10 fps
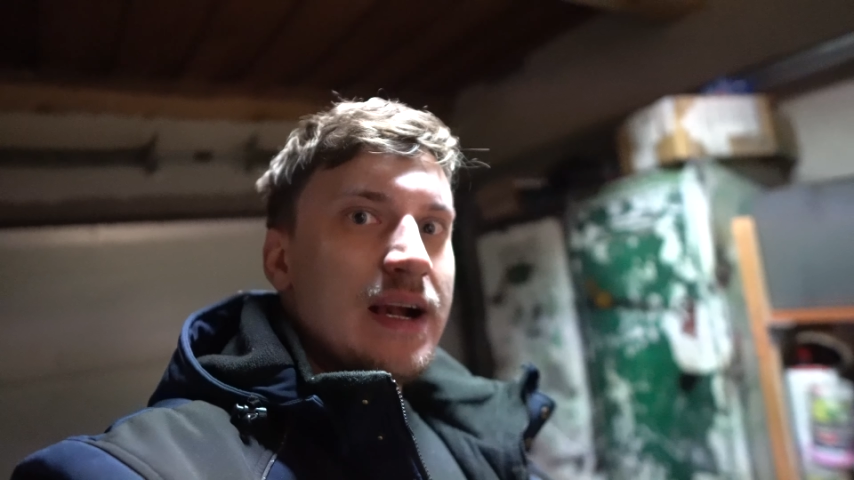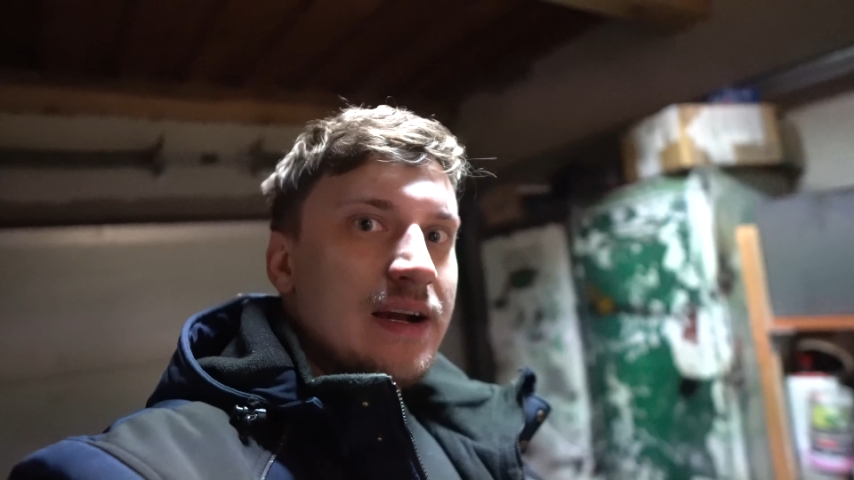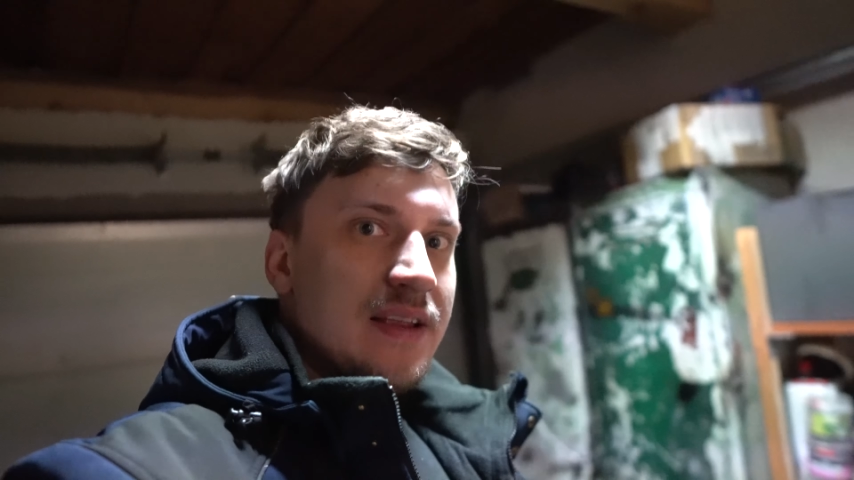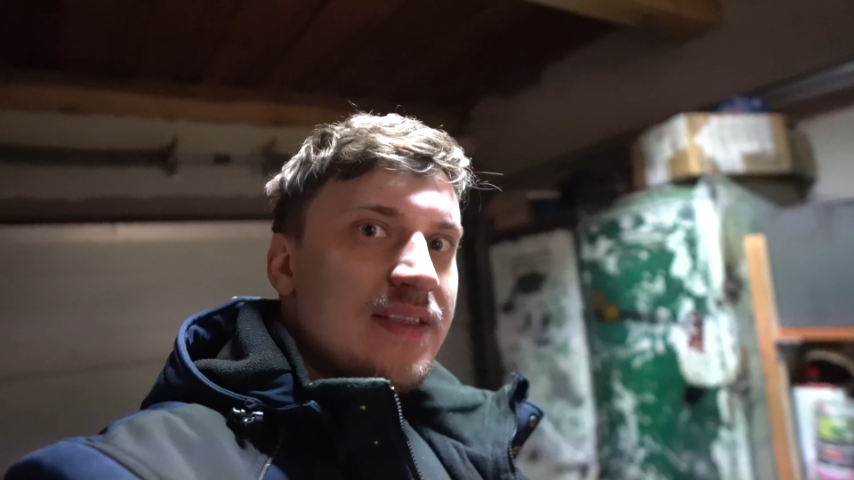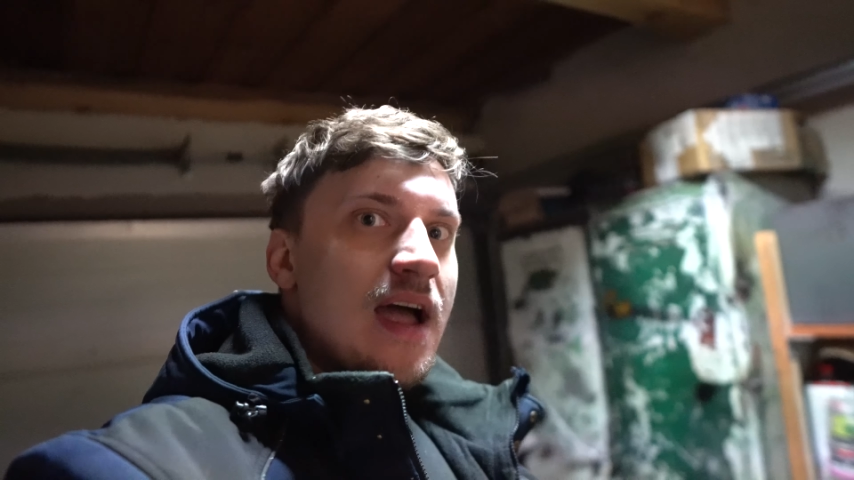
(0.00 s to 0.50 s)

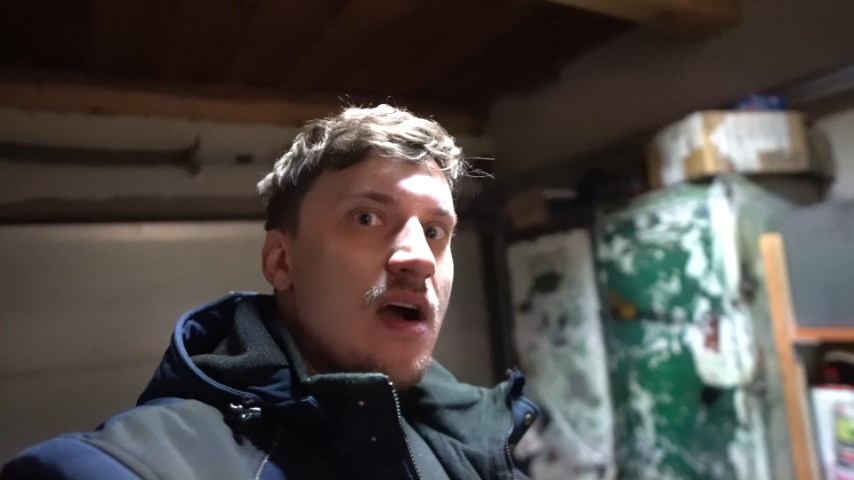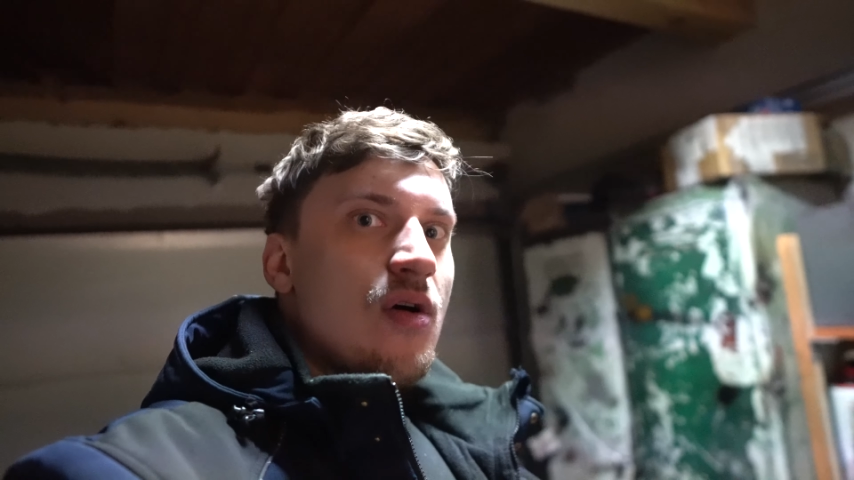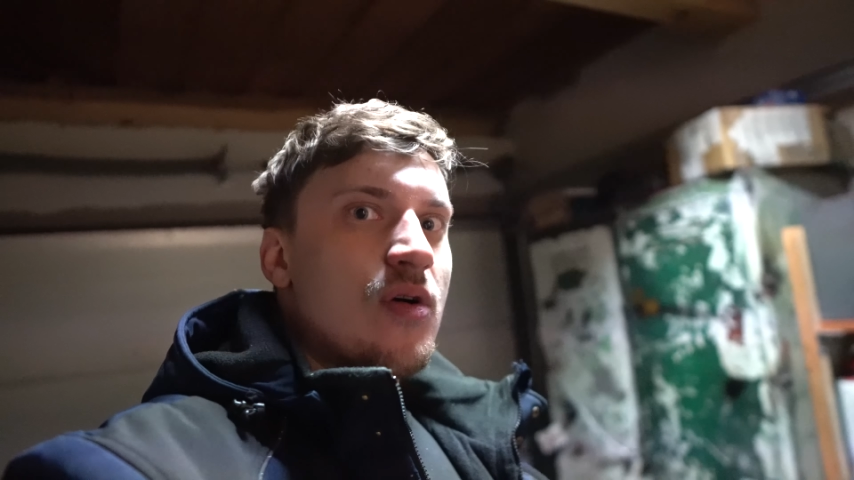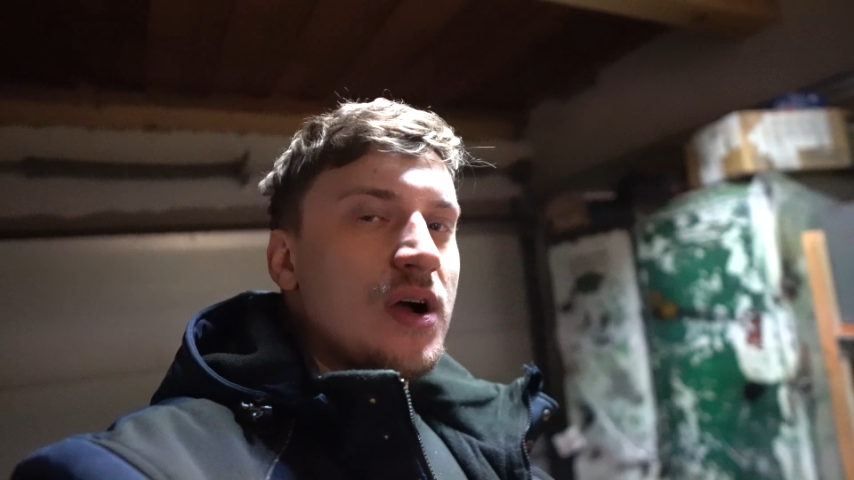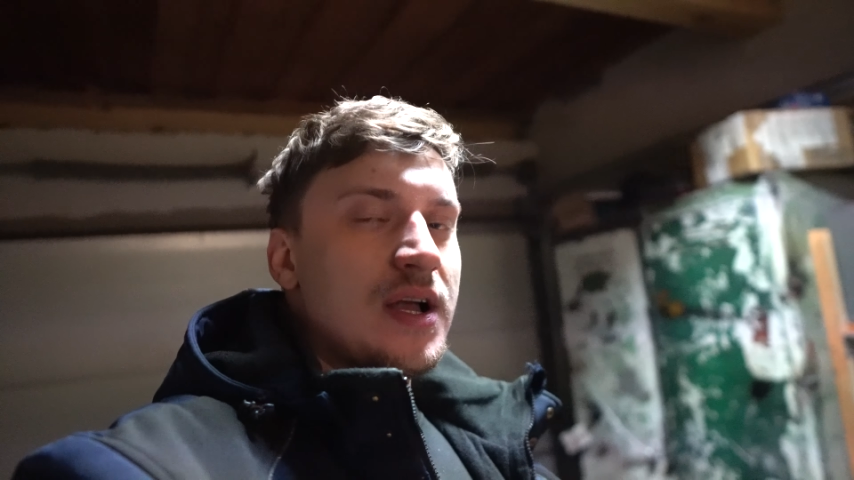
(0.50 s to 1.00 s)
right
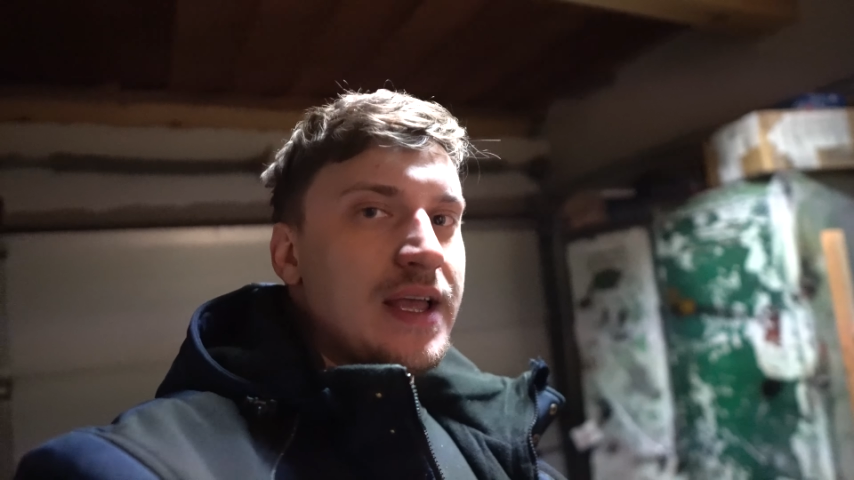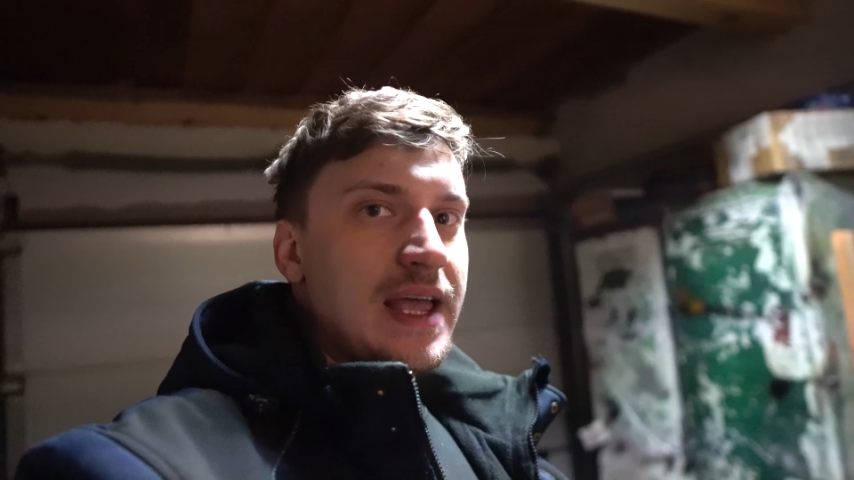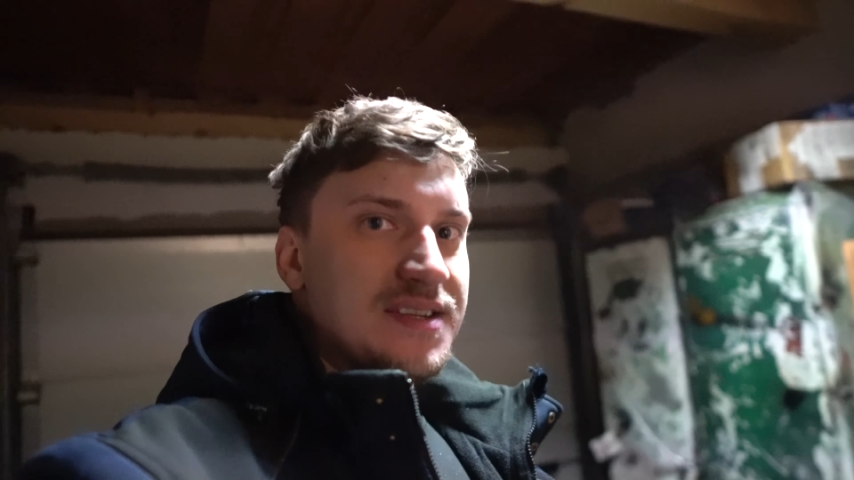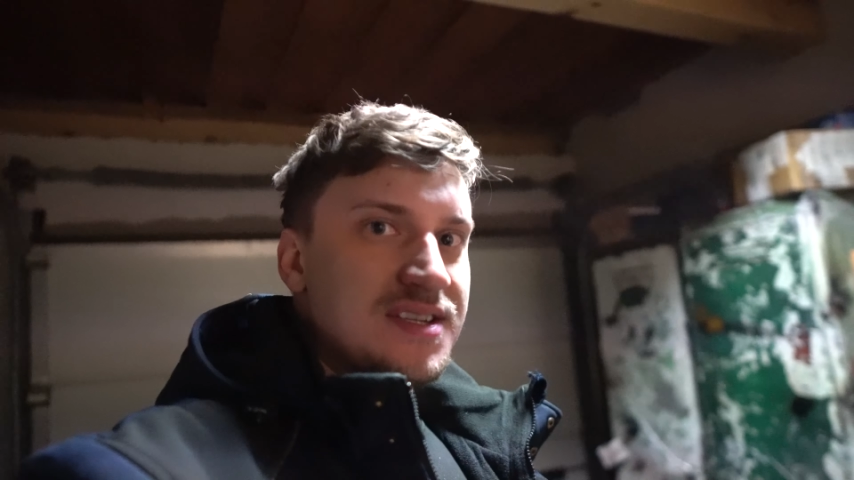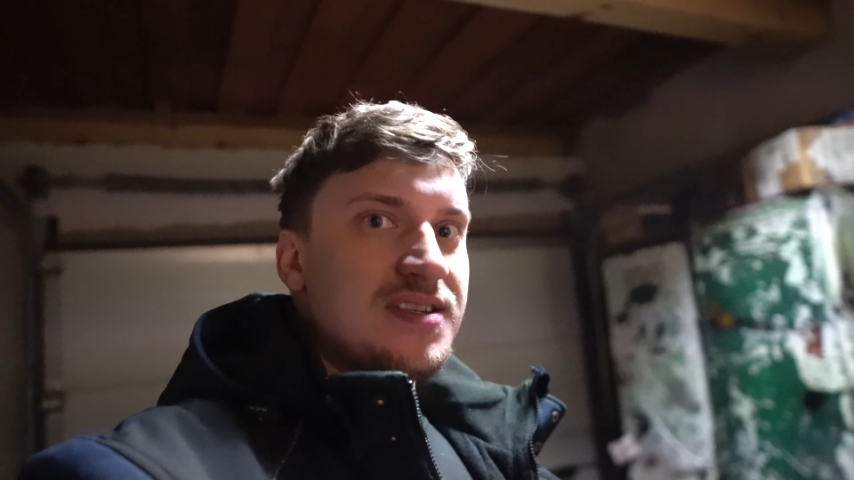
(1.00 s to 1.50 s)
now
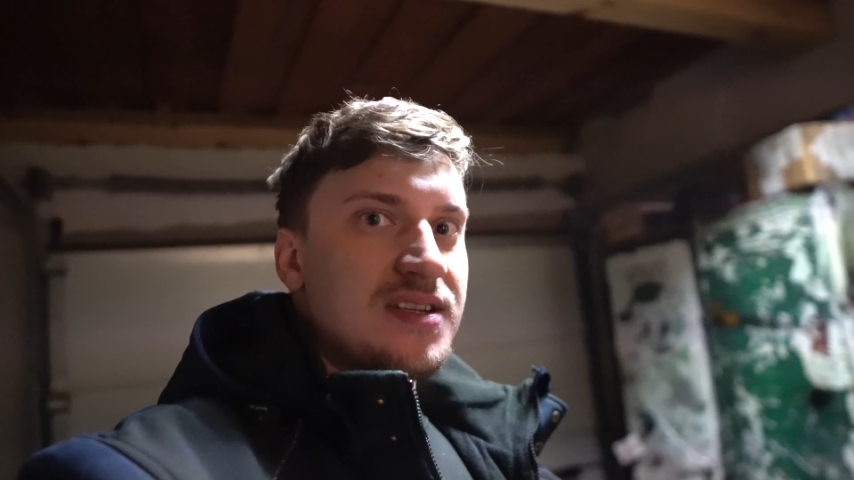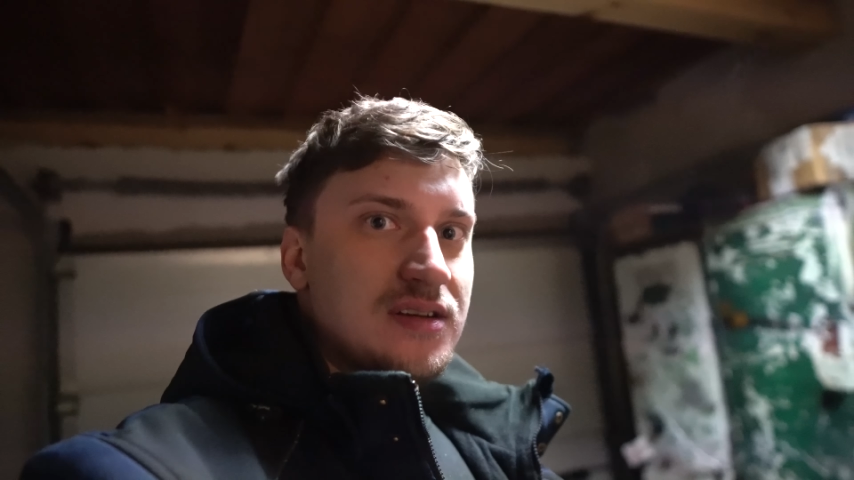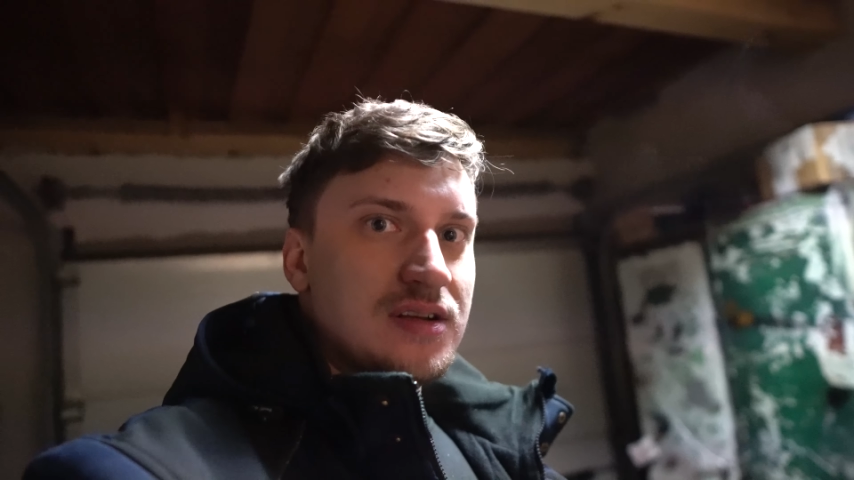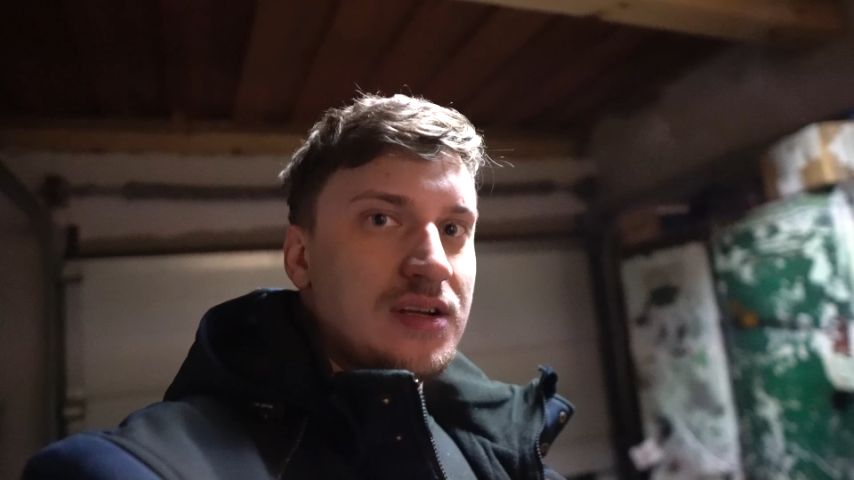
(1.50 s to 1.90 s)
existing